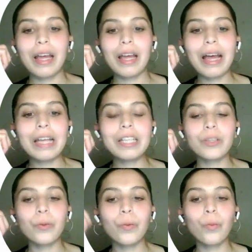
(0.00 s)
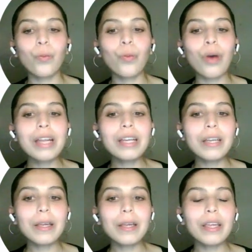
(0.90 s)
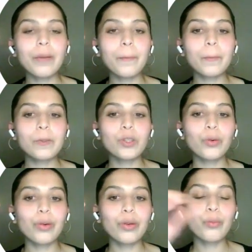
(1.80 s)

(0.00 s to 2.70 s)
and when so